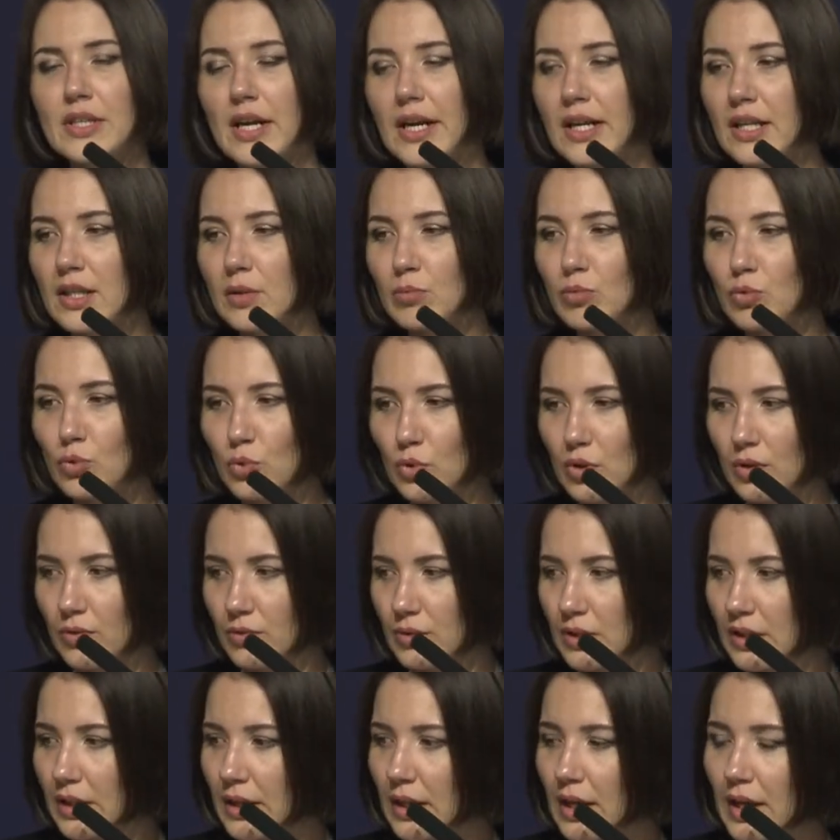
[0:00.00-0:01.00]
we
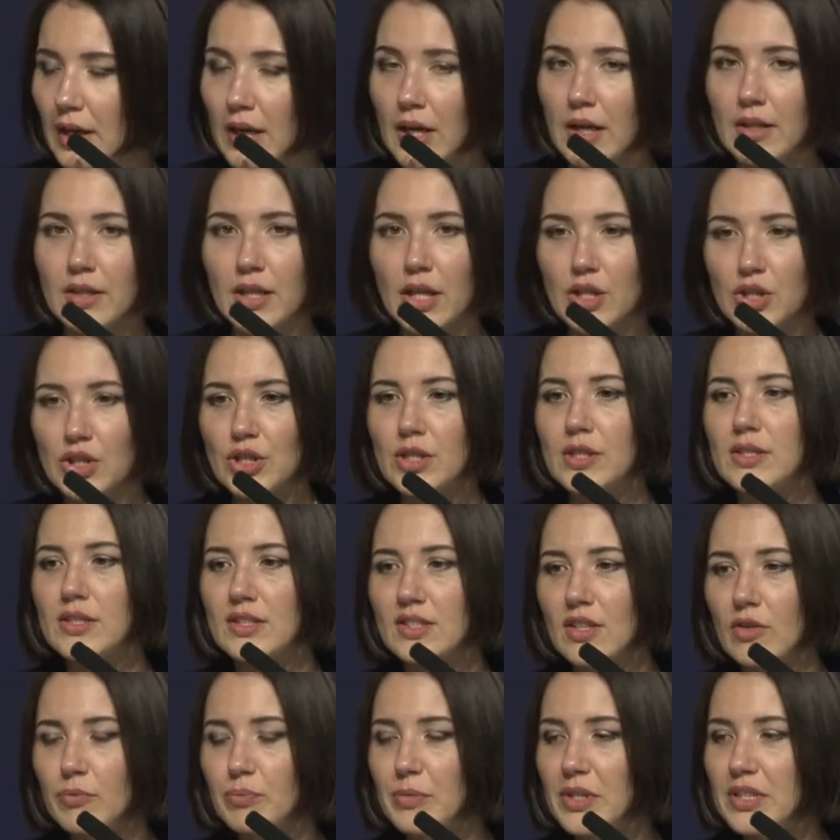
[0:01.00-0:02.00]
do
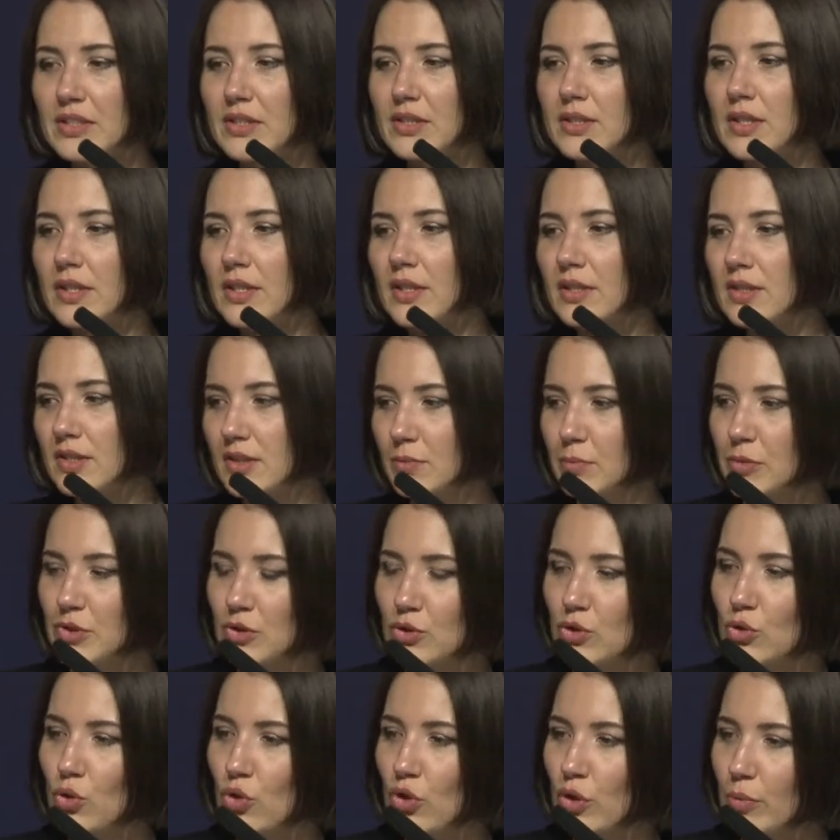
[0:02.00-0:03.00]
the same thing
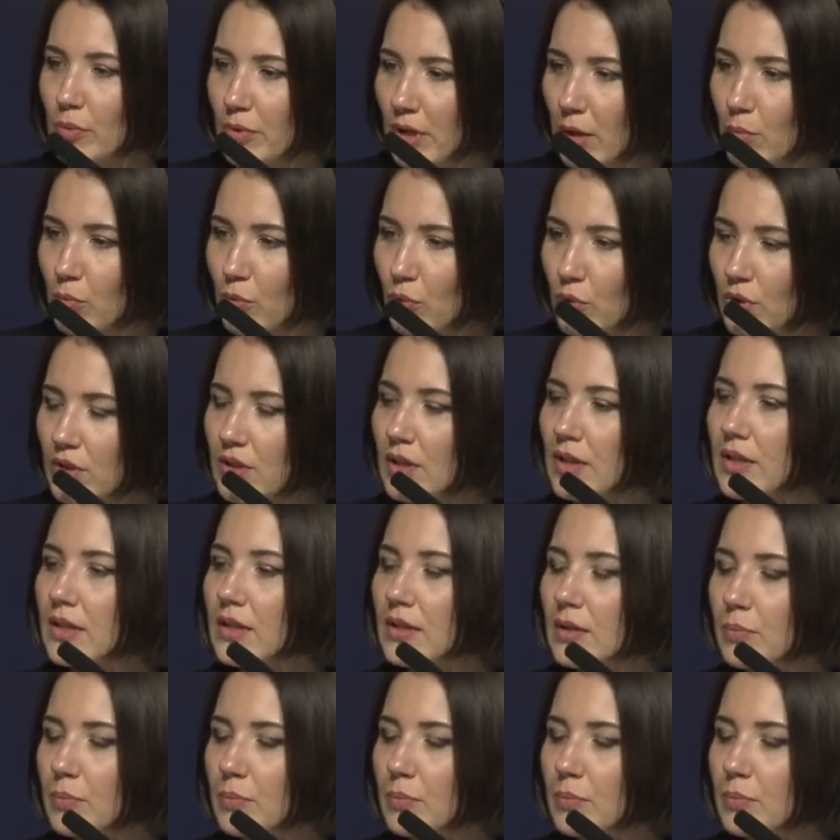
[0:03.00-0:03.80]
on a federal level.